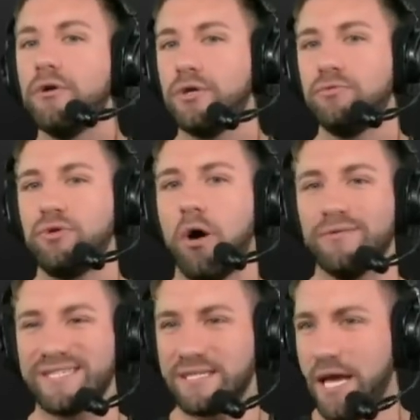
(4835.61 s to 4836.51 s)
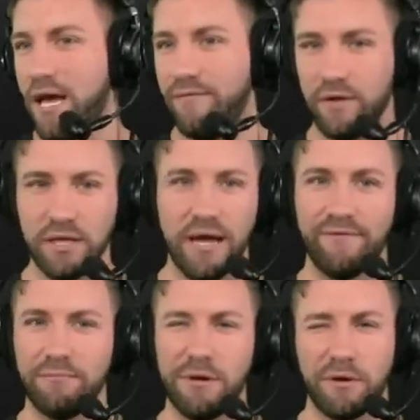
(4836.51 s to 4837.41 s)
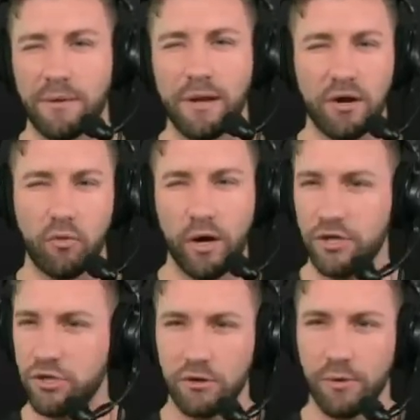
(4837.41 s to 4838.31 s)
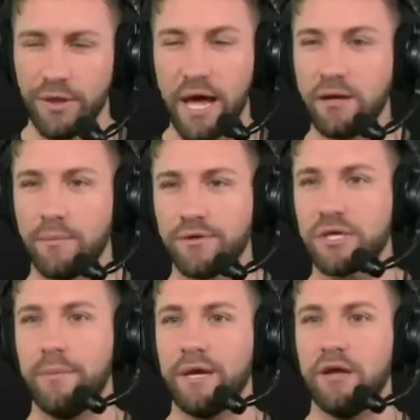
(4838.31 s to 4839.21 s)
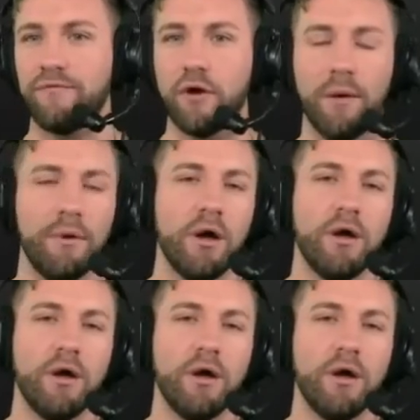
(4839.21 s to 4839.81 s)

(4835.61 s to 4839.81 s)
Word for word: You don't save 11 million. I'm not quite sure where that number is coming in from.